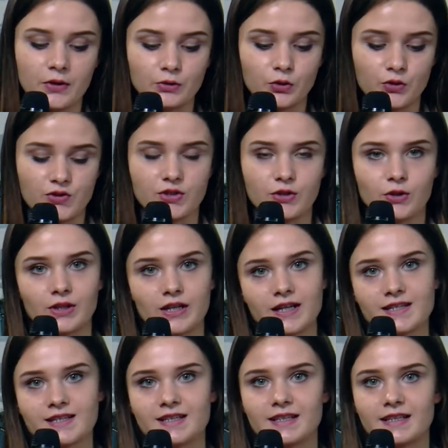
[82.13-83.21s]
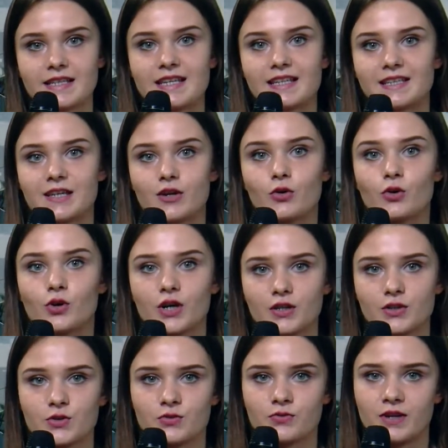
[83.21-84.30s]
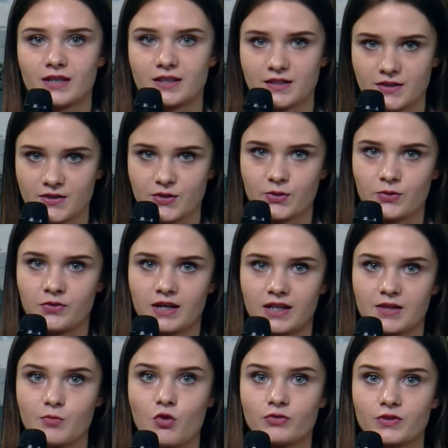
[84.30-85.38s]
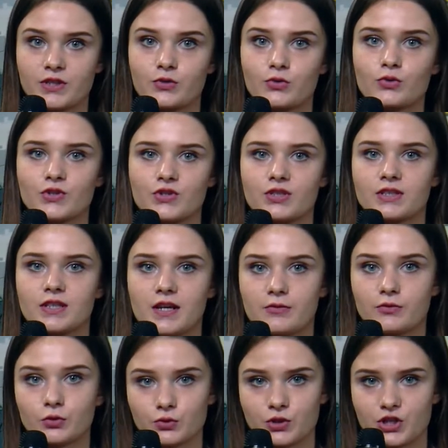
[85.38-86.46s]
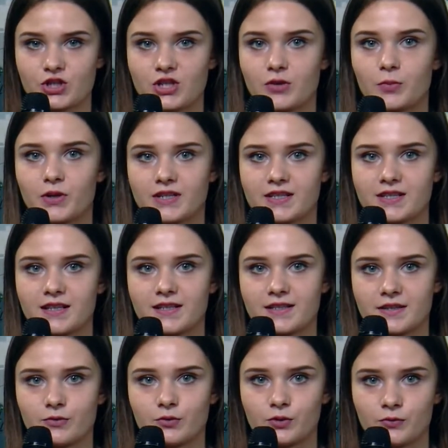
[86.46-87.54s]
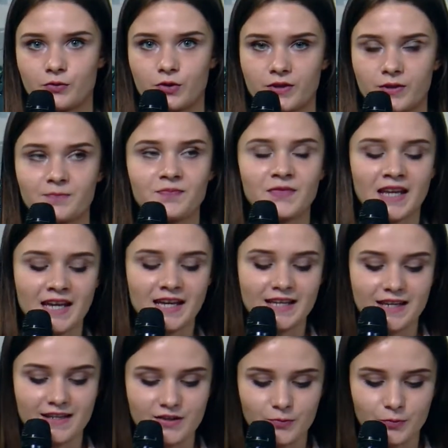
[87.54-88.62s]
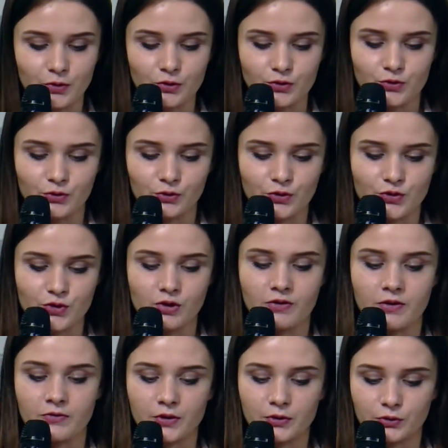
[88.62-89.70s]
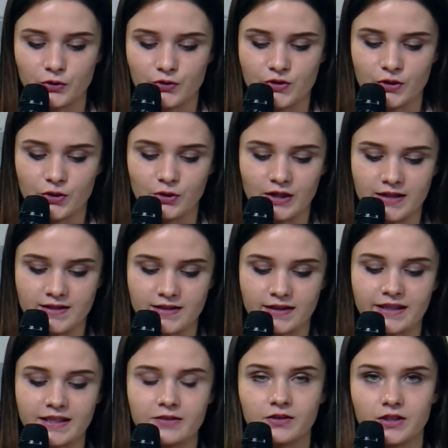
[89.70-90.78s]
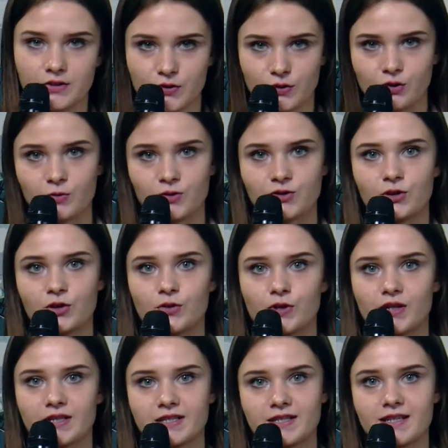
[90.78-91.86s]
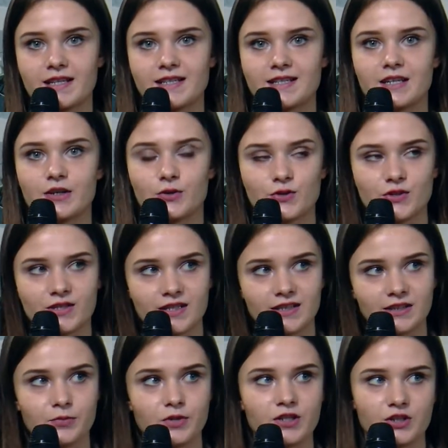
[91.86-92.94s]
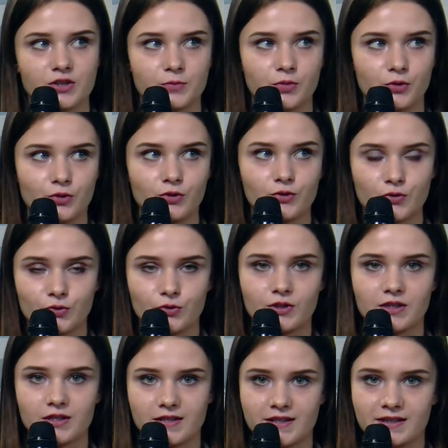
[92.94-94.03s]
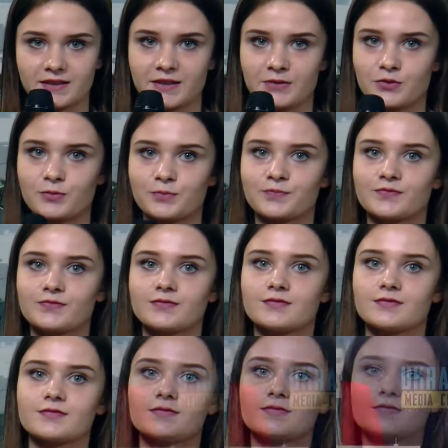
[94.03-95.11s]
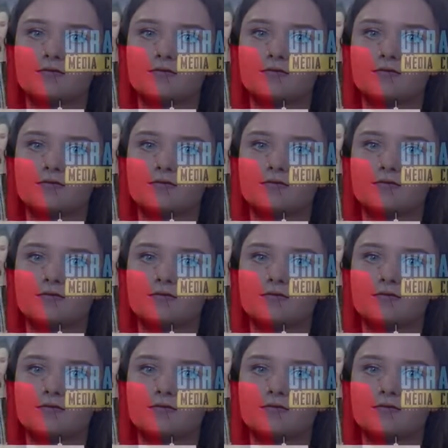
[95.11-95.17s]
Feodosia Kolesnyk European Education Center, who organized and initiated the language courses for the IDPs in Lviv. Now I give word to Feodosia Kolesnyk, who is the head of Feodosia Kolesnyk European